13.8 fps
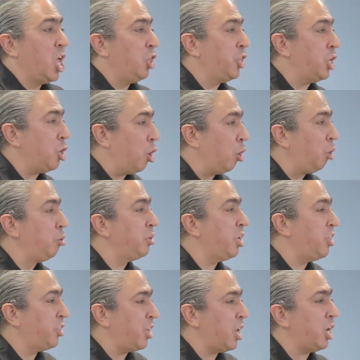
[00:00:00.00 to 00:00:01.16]
The only
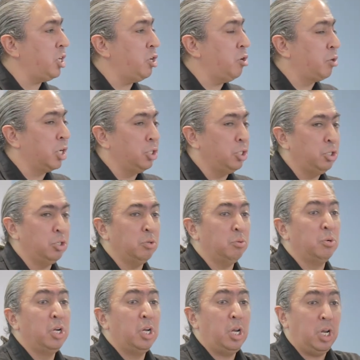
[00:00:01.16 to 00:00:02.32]
thing you can
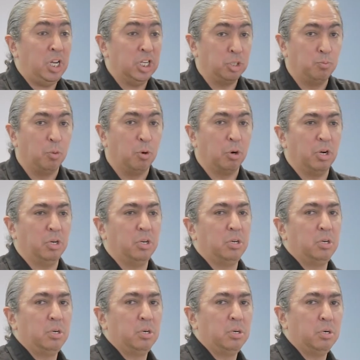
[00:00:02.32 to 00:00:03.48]
do is mourn.
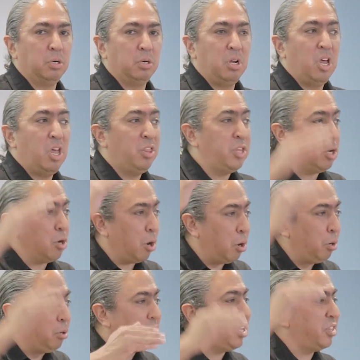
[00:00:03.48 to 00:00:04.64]
The
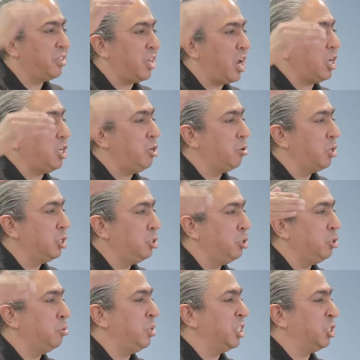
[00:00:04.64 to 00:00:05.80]
only thing you can
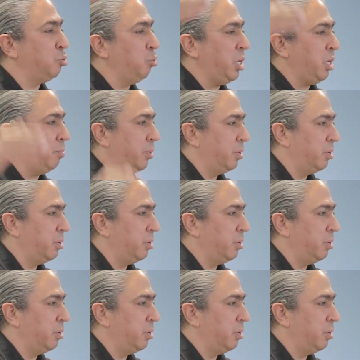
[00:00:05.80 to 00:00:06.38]
do is weep.